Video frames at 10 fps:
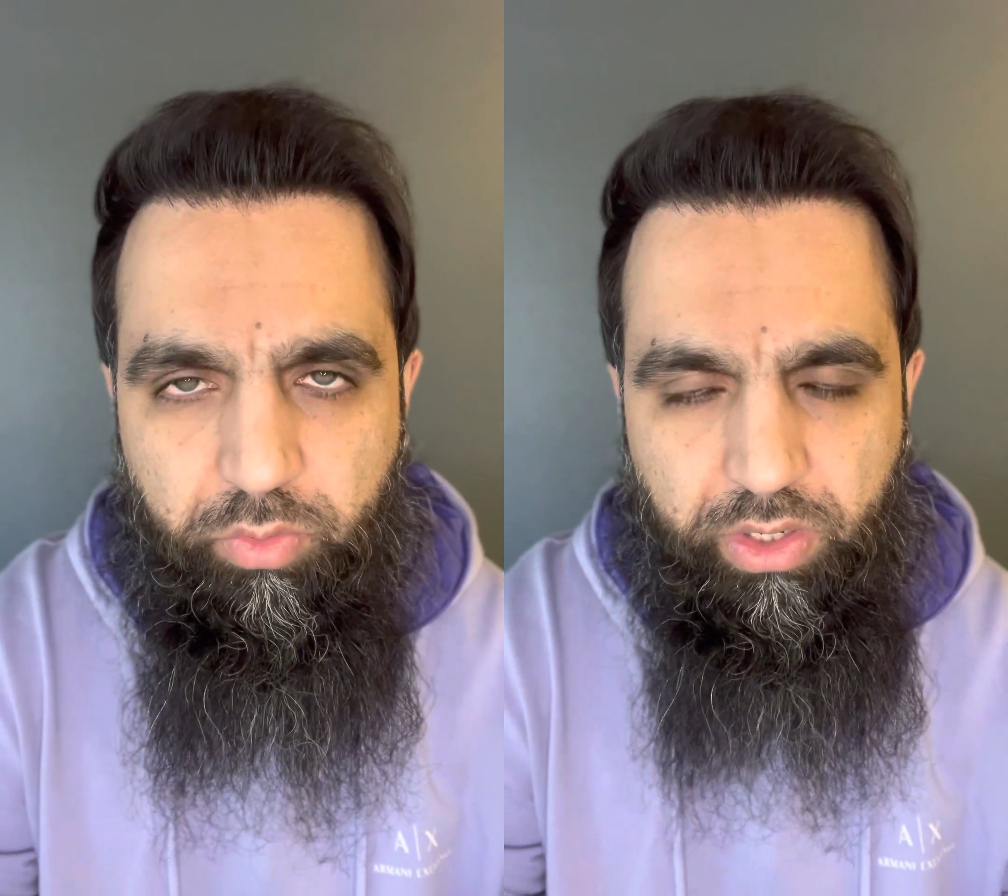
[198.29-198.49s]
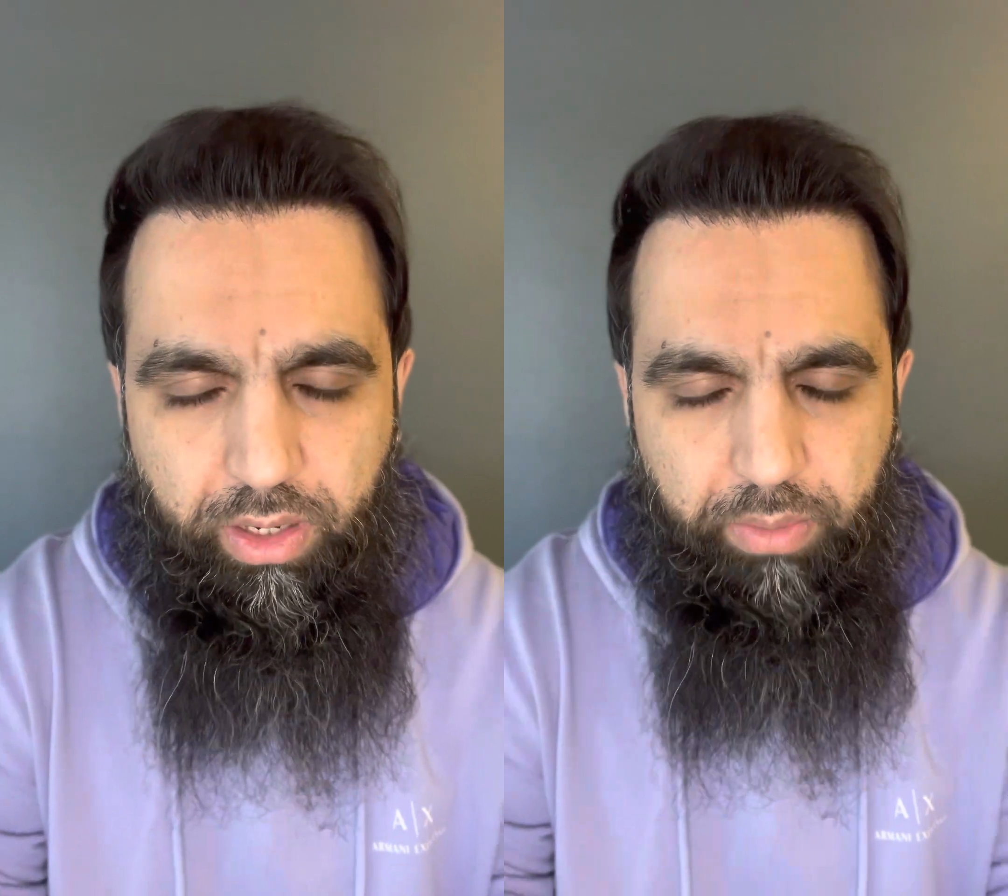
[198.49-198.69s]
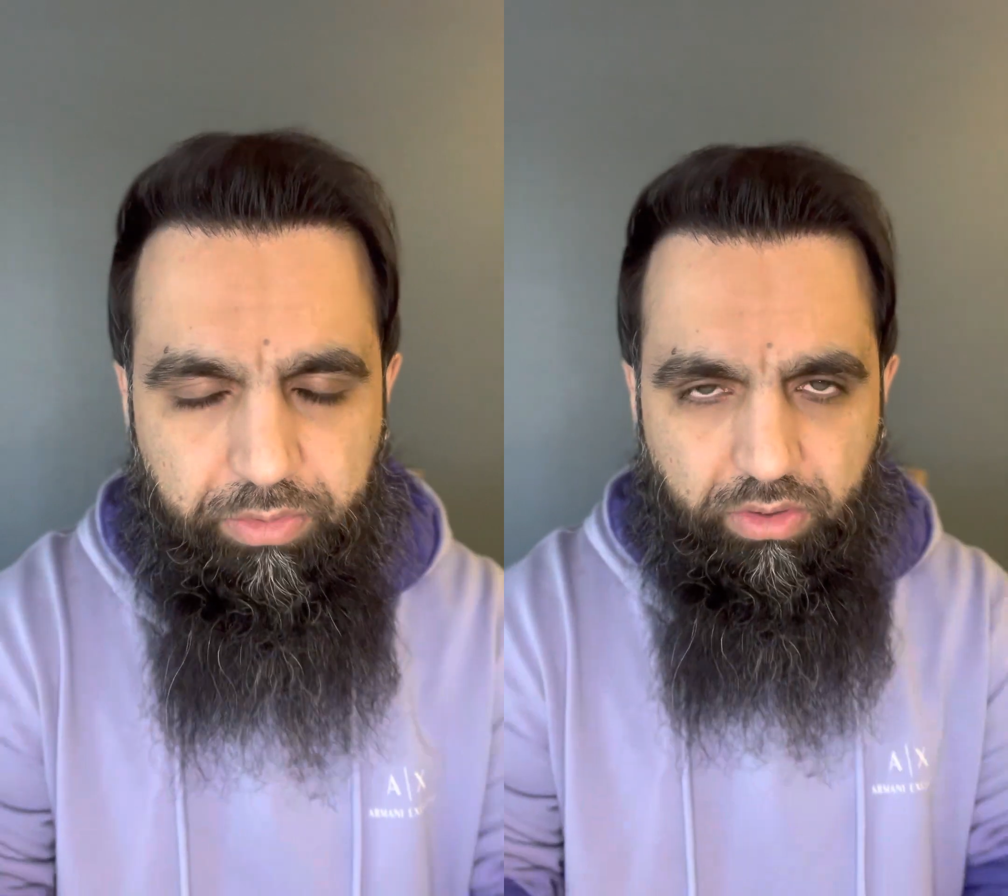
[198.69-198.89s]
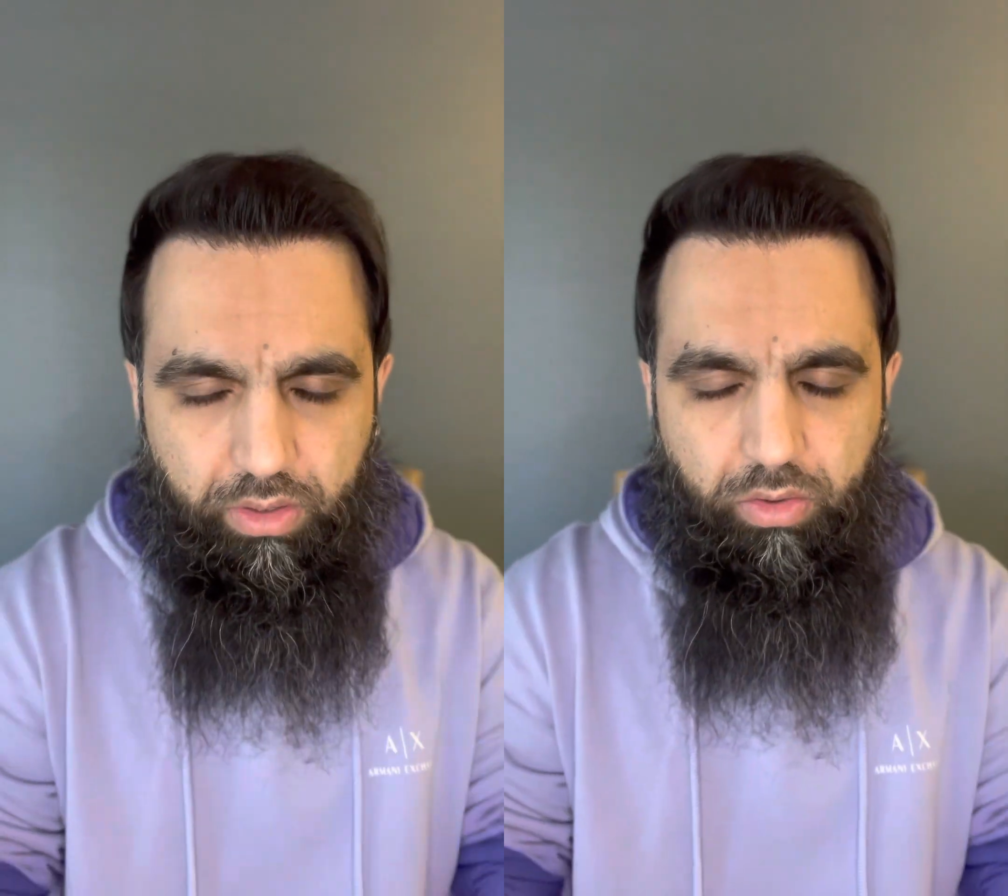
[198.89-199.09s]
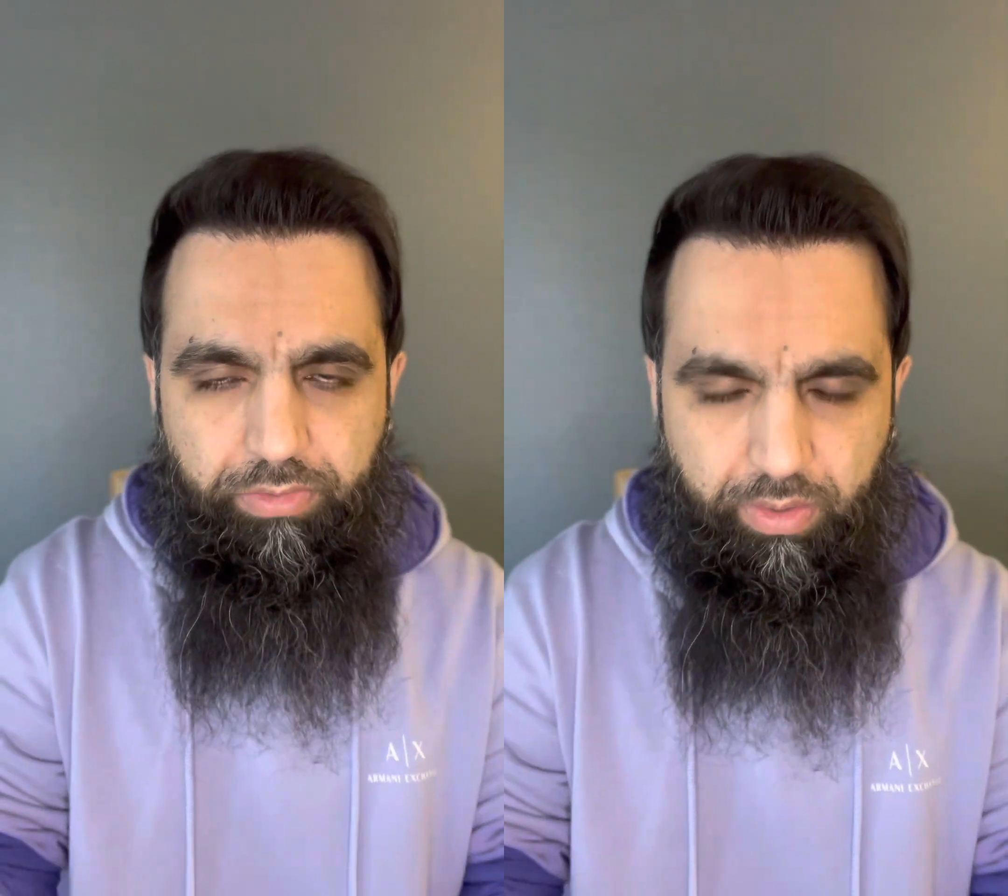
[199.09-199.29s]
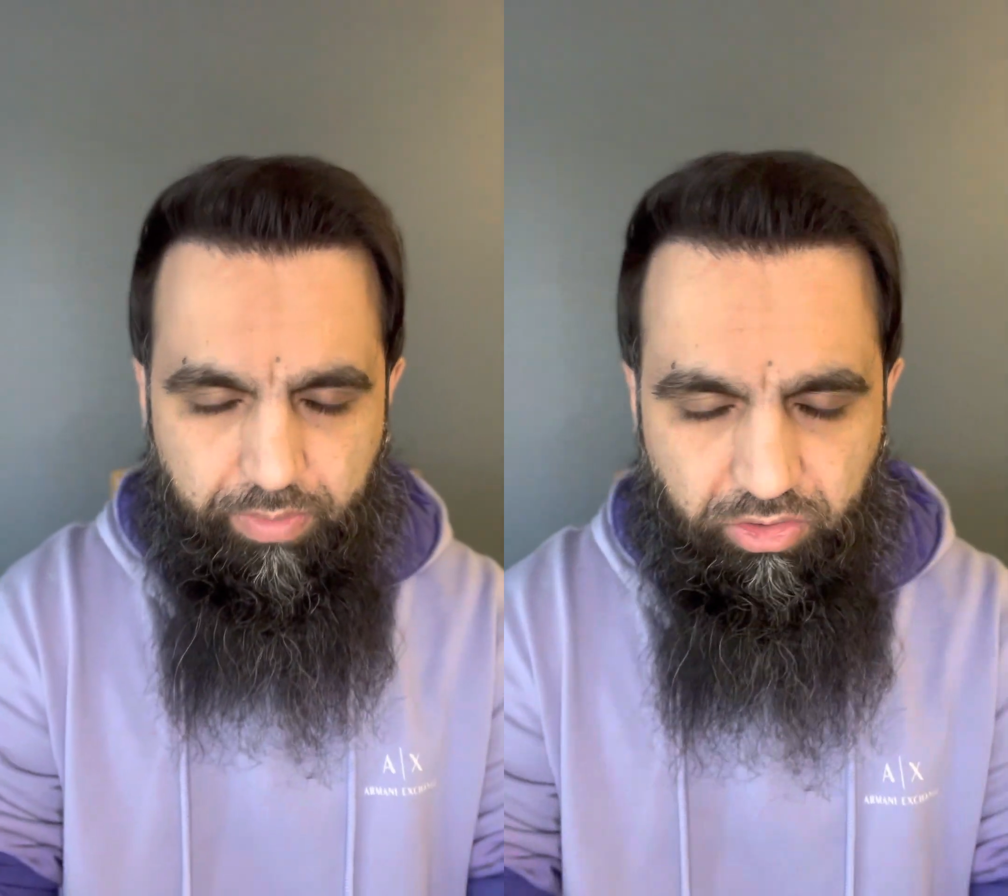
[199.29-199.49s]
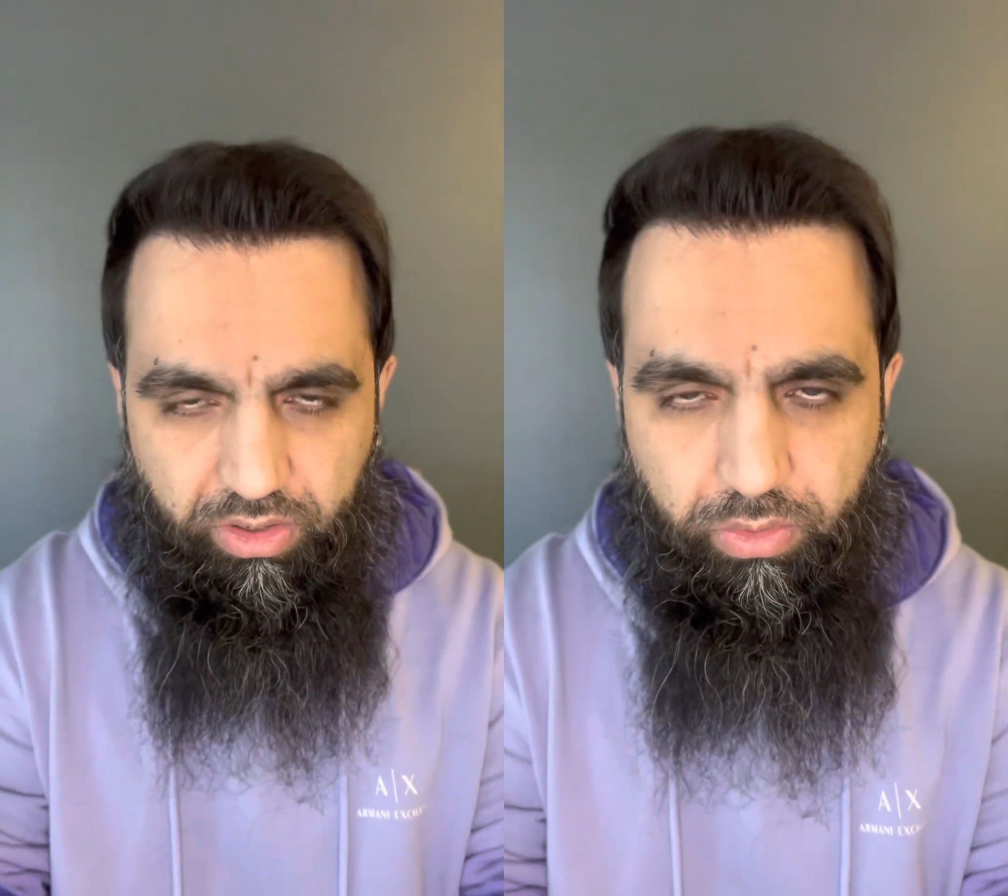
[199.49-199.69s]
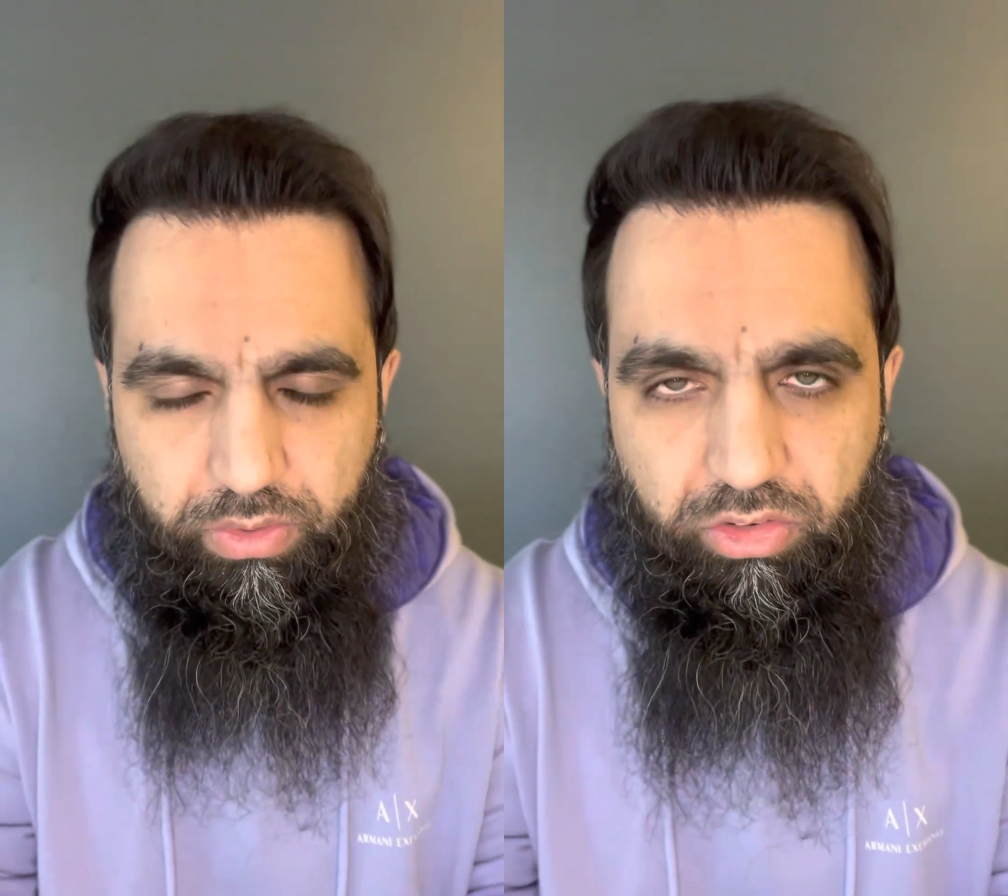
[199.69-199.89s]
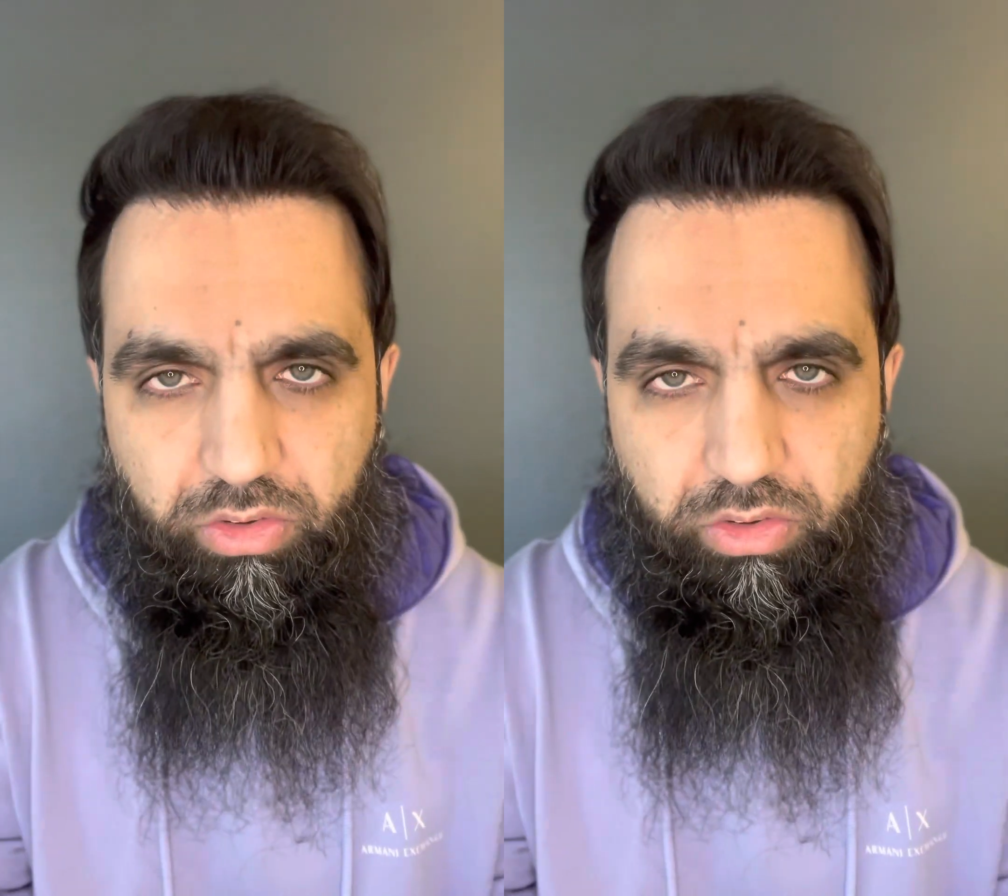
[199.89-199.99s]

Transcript: relapse of their mental illness.